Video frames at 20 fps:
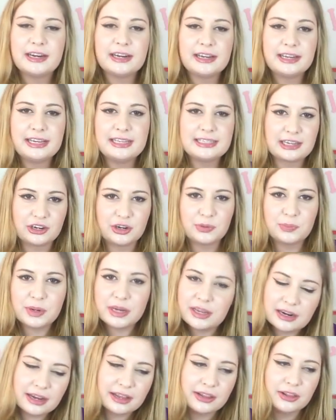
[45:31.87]
He's going to be
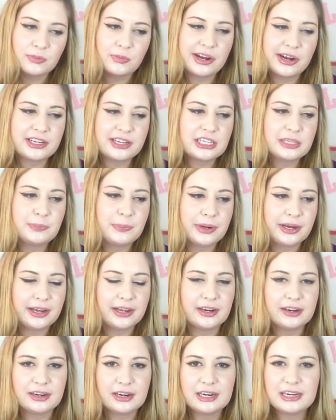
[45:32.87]
in other ones, but
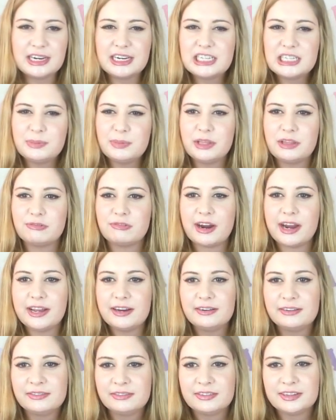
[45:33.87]
it needs to be the right
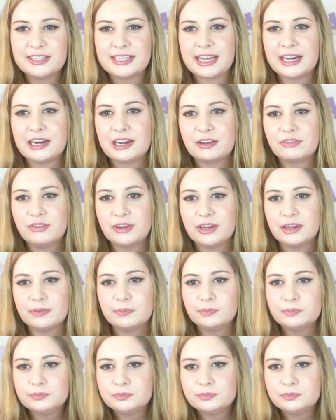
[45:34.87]
setting for him.